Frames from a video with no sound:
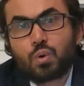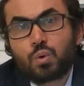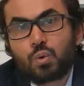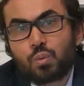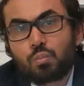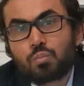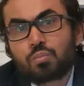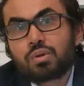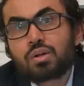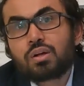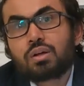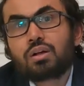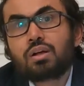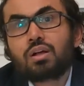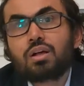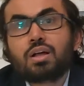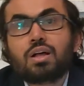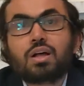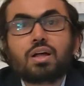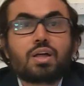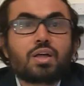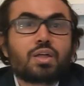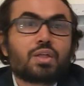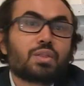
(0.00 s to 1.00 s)
home.
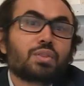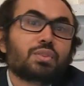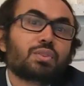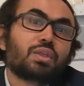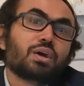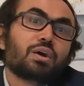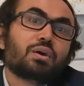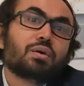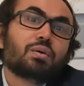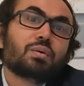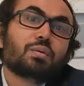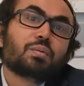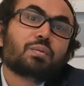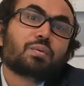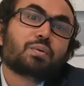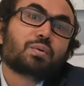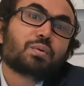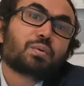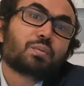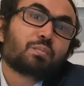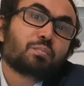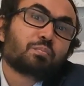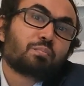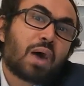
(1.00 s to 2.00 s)
The
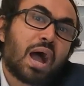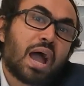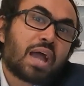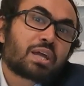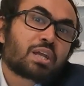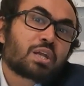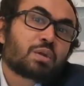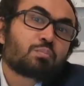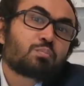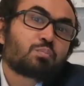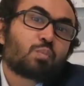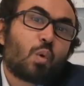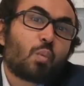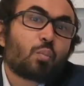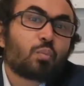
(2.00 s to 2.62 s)
migrant